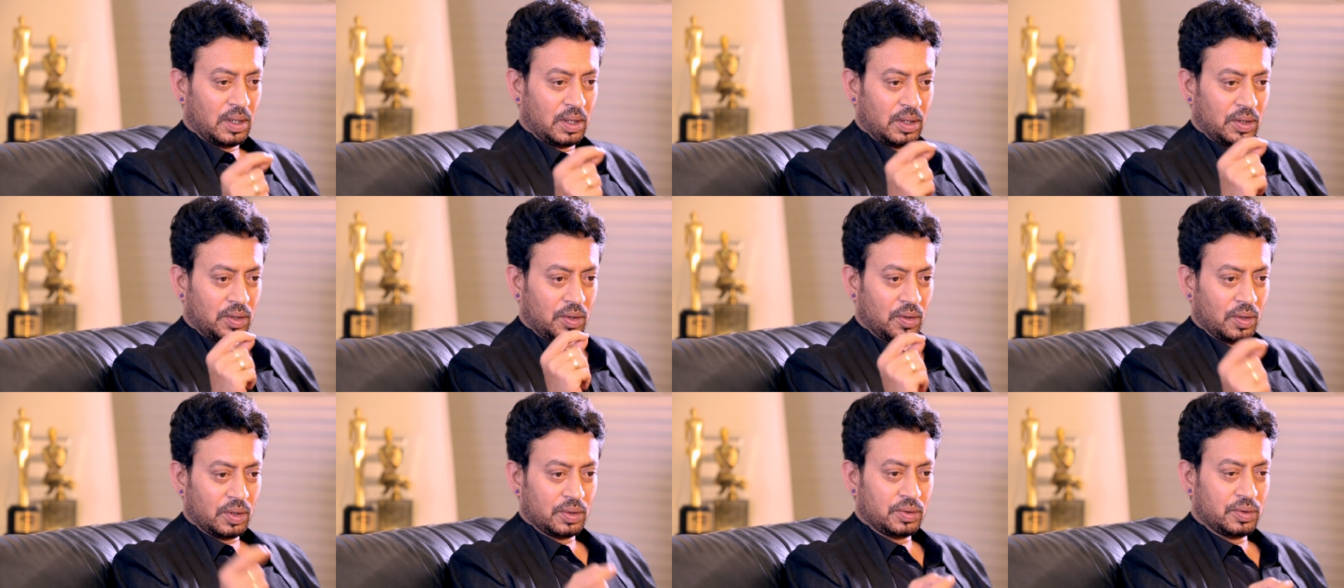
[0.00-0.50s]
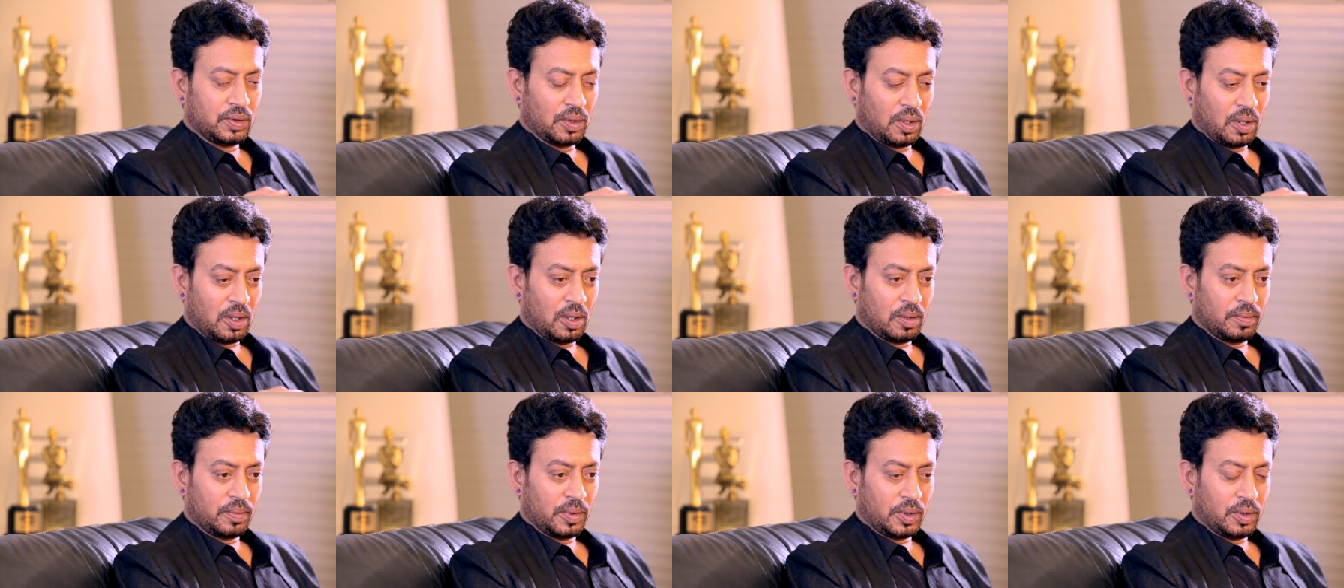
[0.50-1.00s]
your
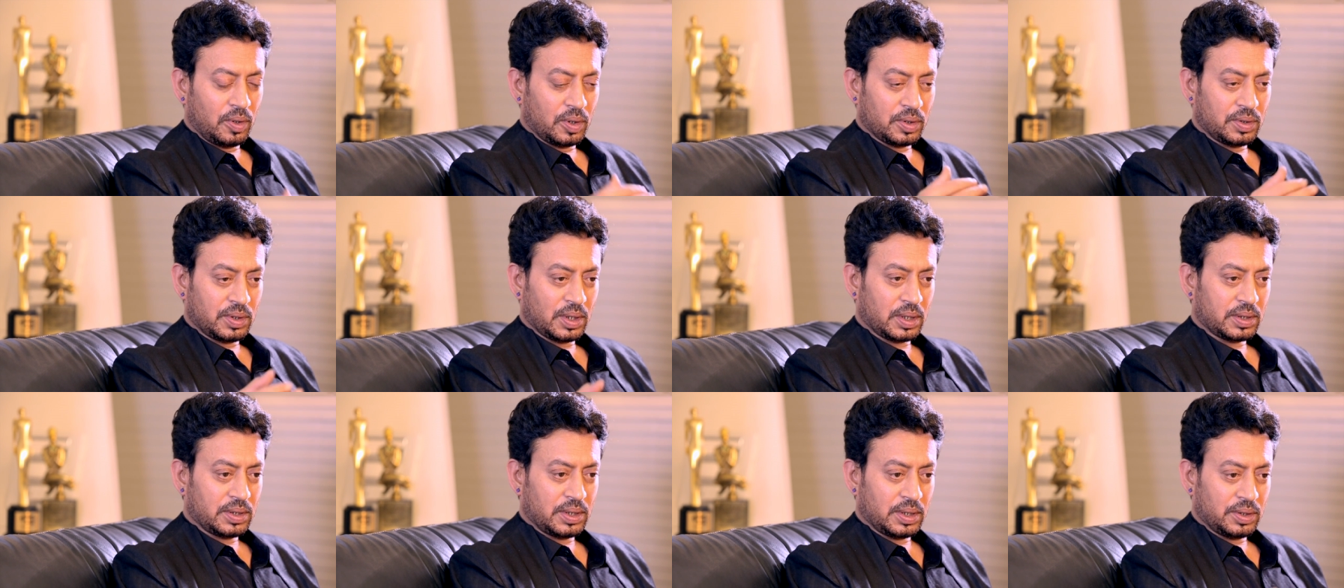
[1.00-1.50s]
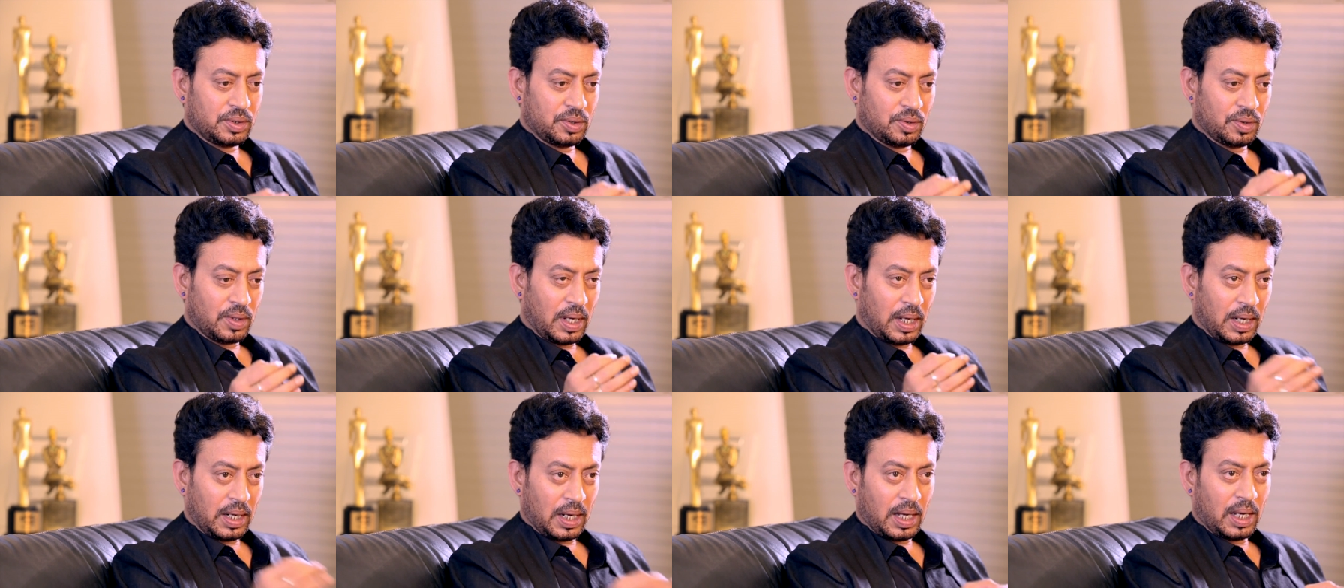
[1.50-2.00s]
job or your success
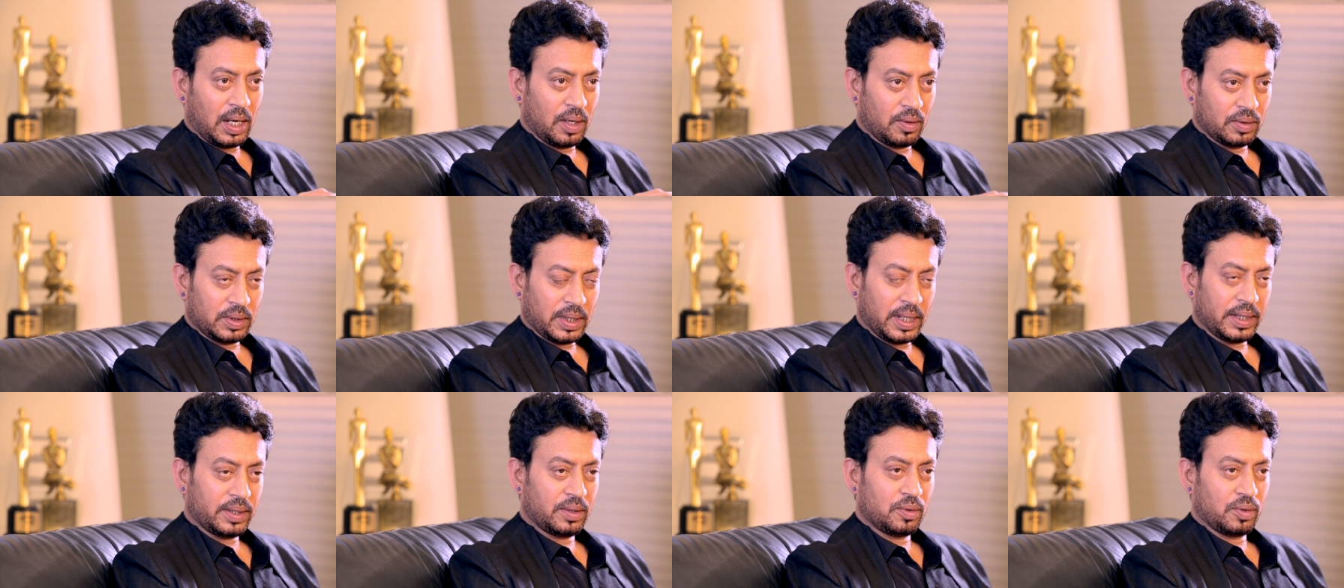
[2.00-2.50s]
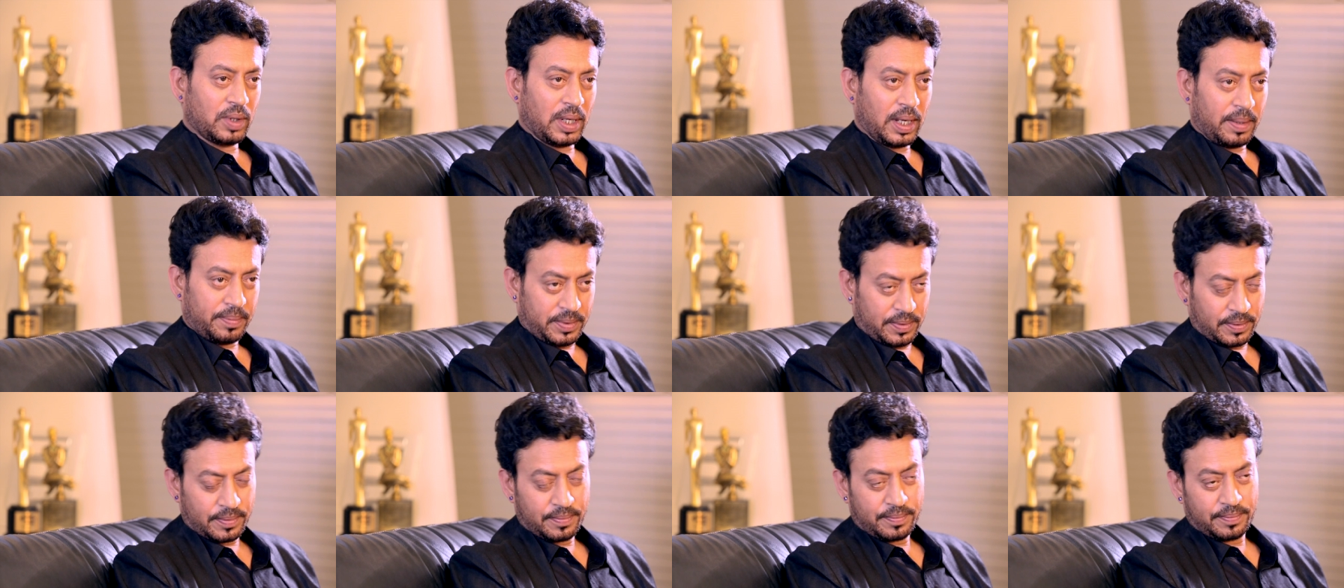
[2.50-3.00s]
should allow that to
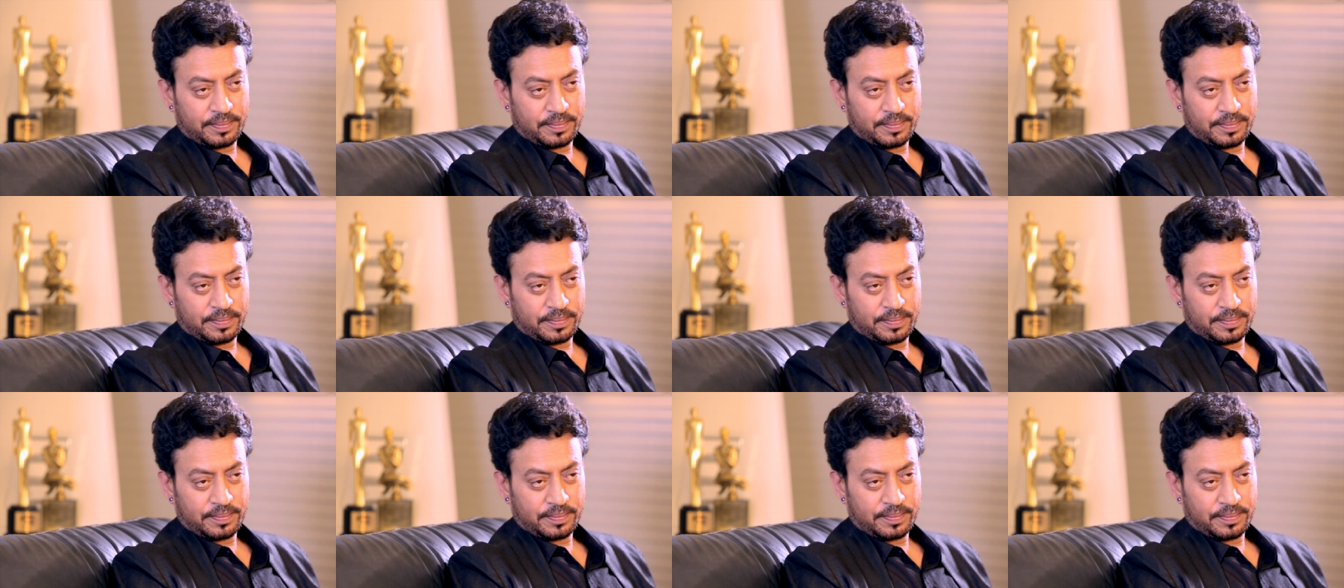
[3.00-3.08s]
happen.